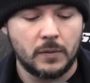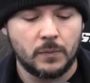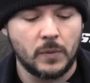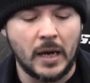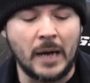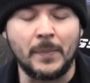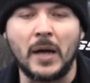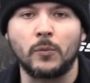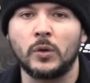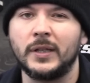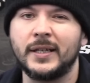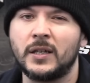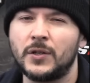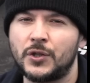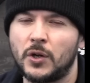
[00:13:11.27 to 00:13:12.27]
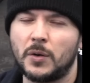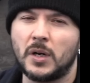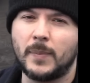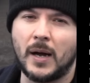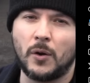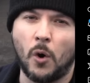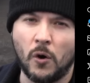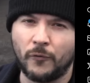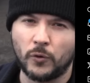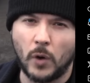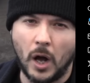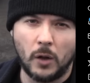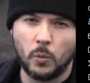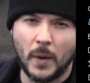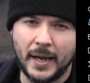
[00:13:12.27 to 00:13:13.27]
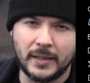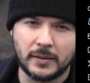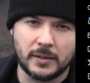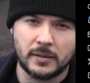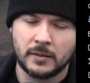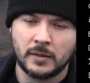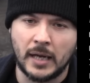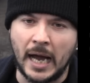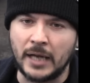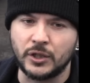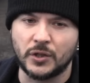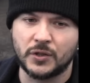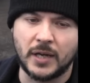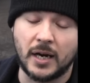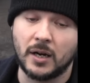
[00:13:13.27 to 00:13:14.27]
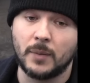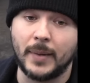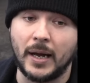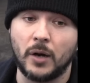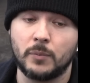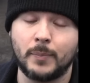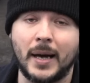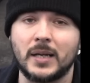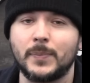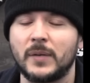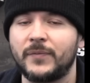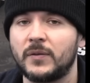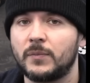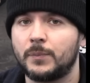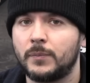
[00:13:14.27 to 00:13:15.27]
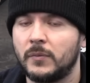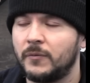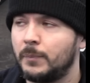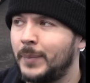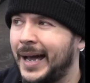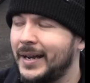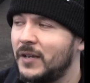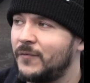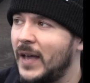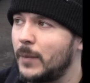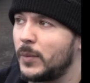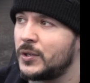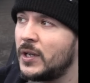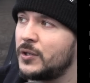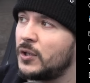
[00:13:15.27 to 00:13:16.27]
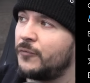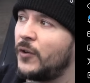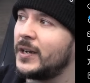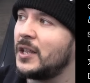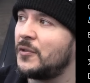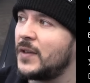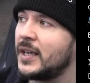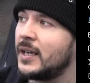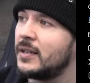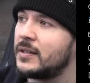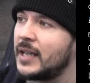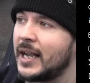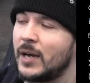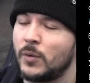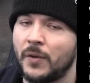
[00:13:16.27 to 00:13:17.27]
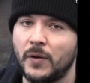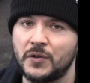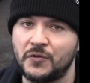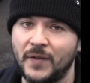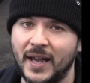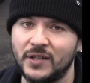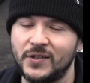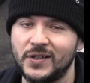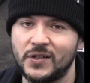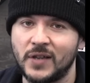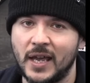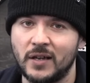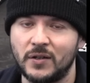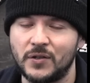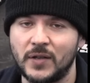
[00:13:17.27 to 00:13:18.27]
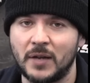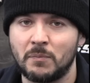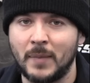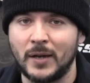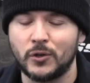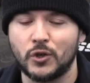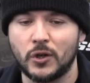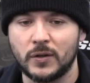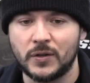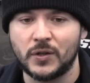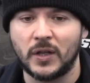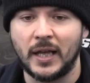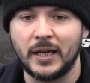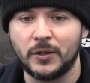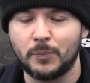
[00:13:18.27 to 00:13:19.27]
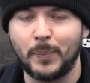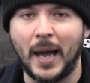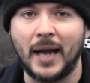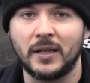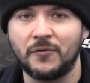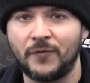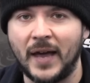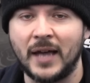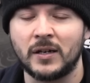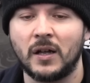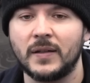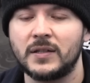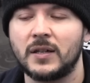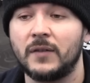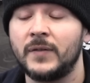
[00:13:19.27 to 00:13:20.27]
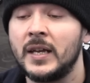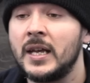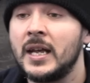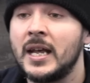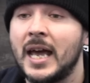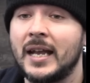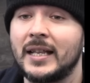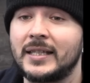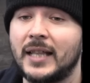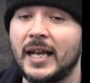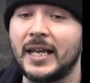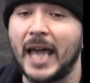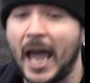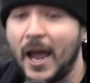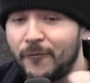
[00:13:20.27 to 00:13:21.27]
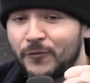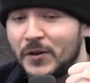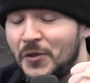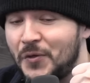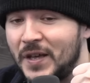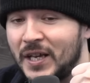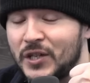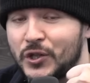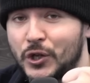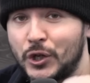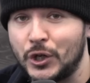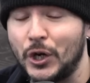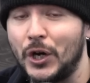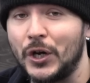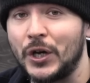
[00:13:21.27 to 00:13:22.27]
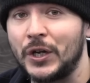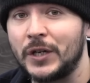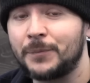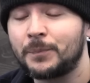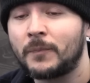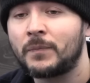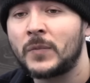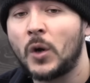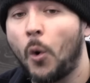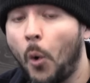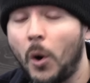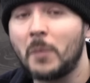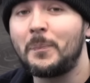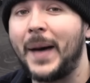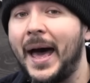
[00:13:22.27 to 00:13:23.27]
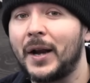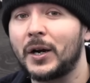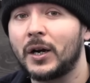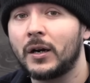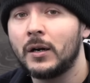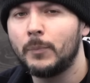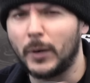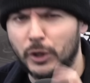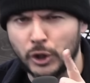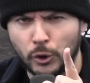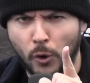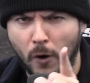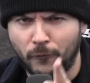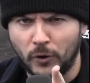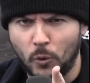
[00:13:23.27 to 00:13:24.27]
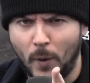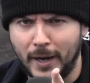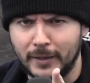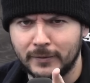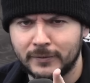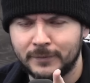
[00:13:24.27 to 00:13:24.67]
I'm not really concerned about overall weight. I just care about body fat, body fat percentage. The funny thing is, I got one of those fancy scales that measures like body fat and all that stuff. And it's like everything is good or better, but you're overweight.